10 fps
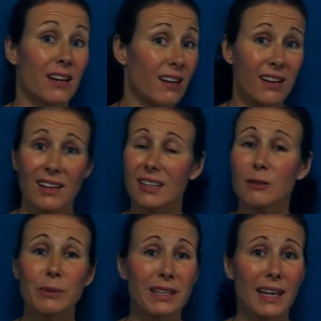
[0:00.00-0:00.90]
A little
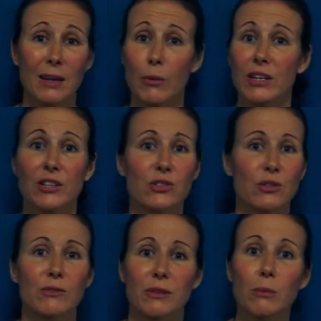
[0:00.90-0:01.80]
bit like when you
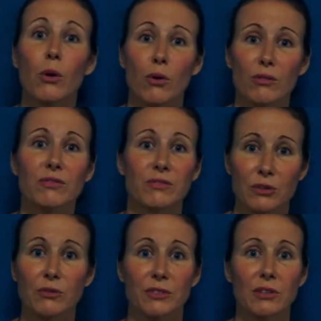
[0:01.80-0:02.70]
do Wim Hof,
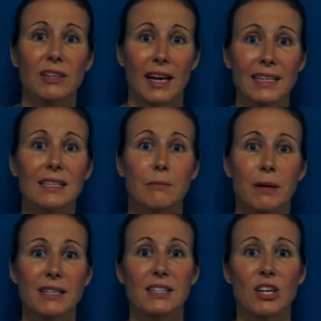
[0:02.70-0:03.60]
you feel light and
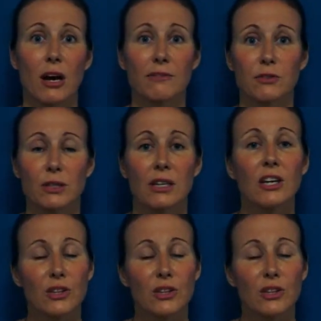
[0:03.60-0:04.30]
buzzy after it.